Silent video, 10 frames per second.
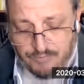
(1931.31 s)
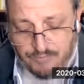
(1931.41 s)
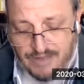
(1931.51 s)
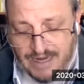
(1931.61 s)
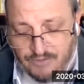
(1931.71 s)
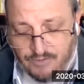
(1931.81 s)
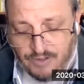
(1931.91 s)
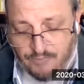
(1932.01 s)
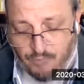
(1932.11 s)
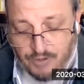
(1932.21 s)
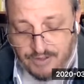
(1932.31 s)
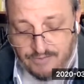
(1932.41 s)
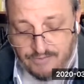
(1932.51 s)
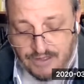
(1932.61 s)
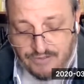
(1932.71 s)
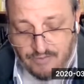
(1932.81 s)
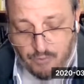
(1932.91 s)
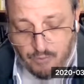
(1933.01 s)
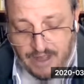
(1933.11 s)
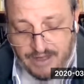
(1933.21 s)
died during the 14th century of
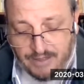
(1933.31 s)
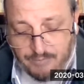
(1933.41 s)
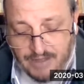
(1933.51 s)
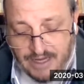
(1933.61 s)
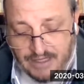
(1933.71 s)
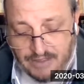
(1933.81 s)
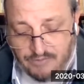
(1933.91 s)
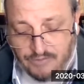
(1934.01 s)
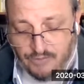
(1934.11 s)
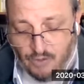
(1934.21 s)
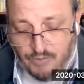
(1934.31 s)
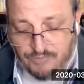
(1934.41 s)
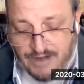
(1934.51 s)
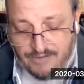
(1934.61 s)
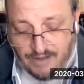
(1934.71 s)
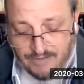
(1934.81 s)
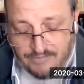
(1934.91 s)
bubonic plague. The result was Renaissance.